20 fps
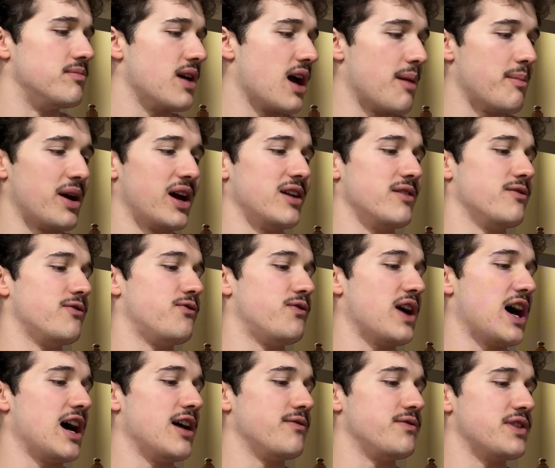I'm at
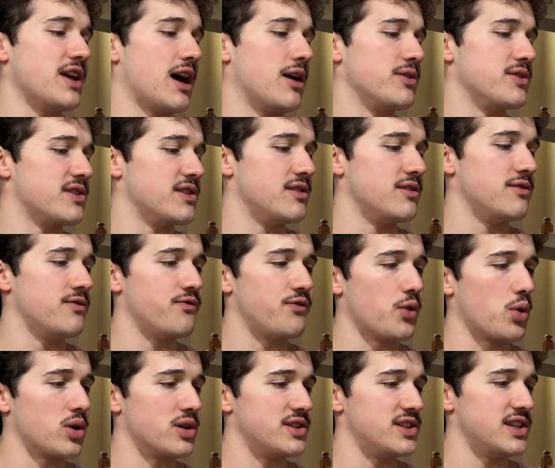5,000
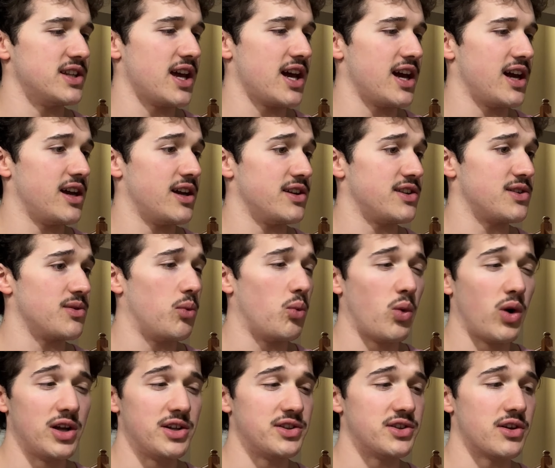for today. It's
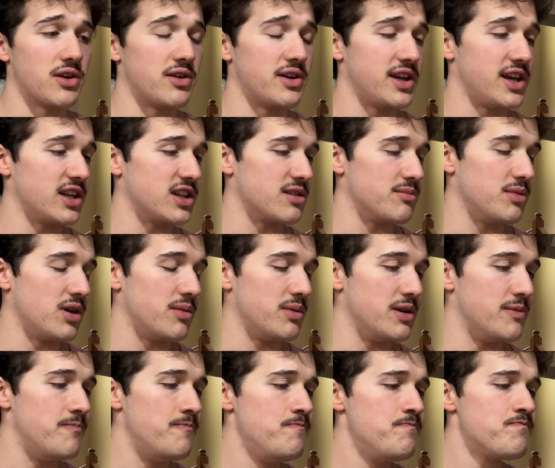1:30 at the moment.
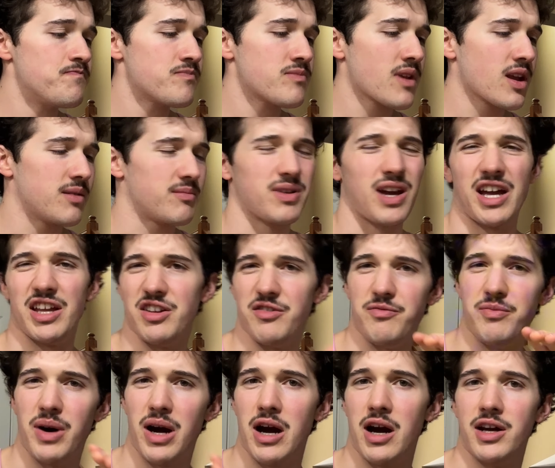Kind of
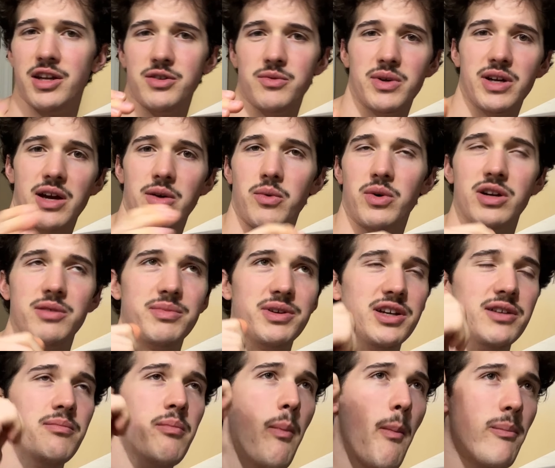behind what I want to be.